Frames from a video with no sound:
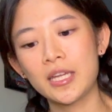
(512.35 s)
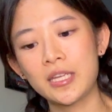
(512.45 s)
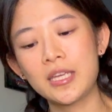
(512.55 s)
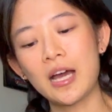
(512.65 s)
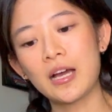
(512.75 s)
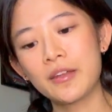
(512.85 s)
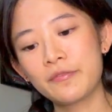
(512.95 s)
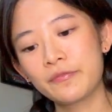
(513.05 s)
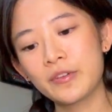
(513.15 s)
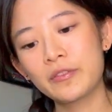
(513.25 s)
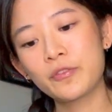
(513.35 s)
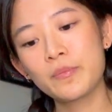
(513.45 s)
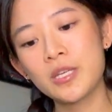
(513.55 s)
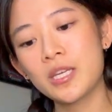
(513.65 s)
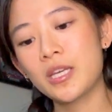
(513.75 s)
yeah, and for
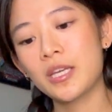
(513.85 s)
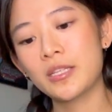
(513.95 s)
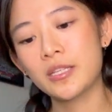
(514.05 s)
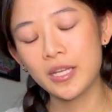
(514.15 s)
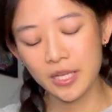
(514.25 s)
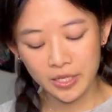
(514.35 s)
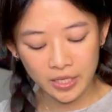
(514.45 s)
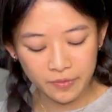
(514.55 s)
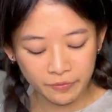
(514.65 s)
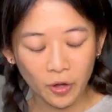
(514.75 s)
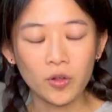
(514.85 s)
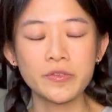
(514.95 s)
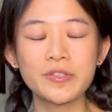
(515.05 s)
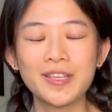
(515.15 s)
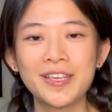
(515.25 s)
me, it
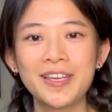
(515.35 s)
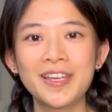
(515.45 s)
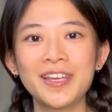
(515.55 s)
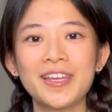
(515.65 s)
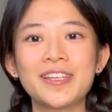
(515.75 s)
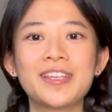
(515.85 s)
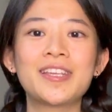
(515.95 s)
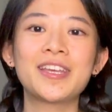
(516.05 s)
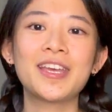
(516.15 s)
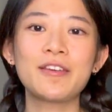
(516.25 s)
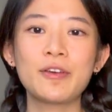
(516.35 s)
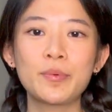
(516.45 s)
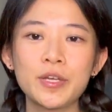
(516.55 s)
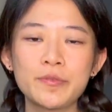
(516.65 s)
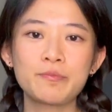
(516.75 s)
falls. If I
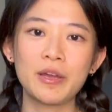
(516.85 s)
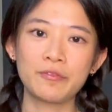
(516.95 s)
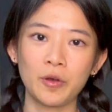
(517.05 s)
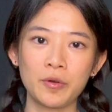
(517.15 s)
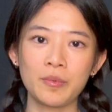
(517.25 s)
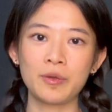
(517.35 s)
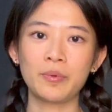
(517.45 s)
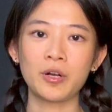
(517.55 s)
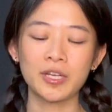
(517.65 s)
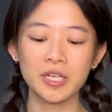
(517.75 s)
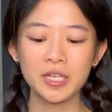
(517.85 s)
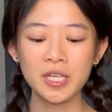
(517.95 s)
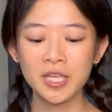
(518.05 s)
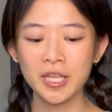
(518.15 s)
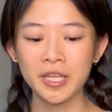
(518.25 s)
put my phone in my pocket,
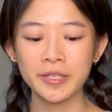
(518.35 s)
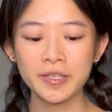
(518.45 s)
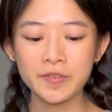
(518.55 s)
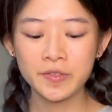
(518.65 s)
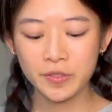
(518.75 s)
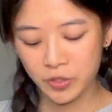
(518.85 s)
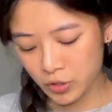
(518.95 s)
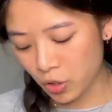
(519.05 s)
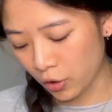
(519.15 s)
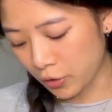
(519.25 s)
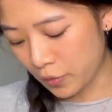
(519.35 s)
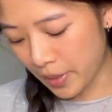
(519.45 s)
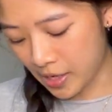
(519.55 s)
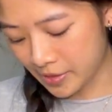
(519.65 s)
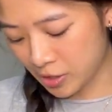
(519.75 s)
these cargo
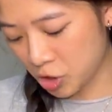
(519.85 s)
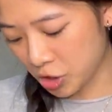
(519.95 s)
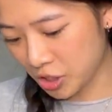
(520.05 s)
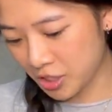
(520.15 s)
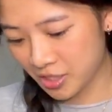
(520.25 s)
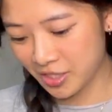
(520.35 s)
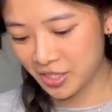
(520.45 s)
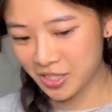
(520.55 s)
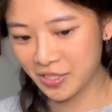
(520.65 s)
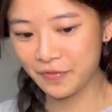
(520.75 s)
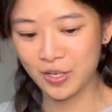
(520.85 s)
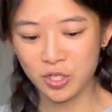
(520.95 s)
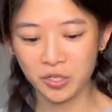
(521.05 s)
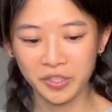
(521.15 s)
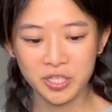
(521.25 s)
pants just
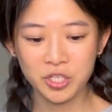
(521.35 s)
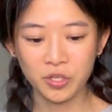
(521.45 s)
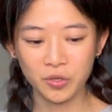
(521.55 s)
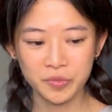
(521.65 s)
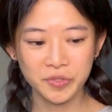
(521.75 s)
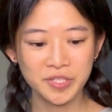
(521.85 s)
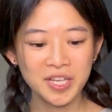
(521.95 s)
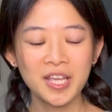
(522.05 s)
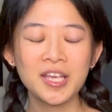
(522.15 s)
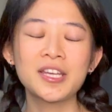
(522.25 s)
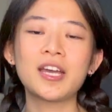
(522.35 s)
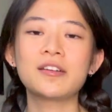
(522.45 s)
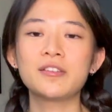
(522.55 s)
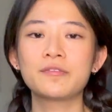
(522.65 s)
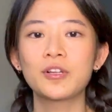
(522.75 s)
eventually shows kind
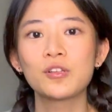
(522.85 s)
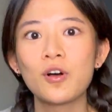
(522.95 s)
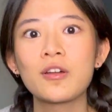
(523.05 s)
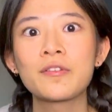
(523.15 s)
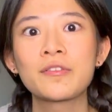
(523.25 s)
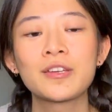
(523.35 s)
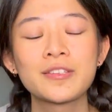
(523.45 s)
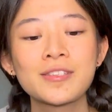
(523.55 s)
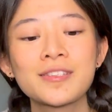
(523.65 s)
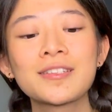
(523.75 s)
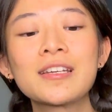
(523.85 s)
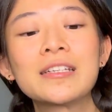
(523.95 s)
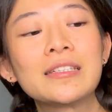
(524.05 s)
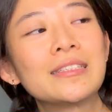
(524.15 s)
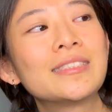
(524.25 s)
of a lot of things
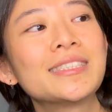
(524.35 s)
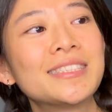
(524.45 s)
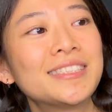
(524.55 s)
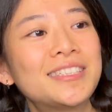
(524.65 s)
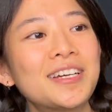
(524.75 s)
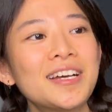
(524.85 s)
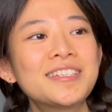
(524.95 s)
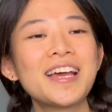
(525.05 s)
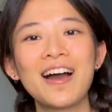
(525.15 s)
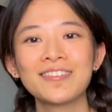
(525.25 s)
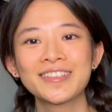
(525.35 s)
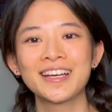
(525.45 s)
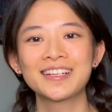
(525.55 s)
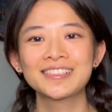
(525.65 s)
good down there.